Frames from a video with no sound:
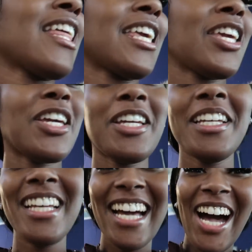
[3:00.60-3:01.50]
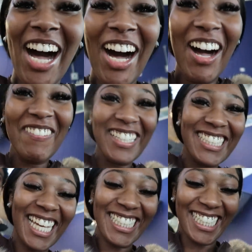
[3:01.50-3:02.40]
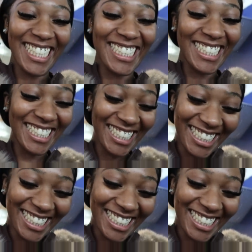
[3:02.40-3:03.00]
Thank you. Oh, I'm excited. So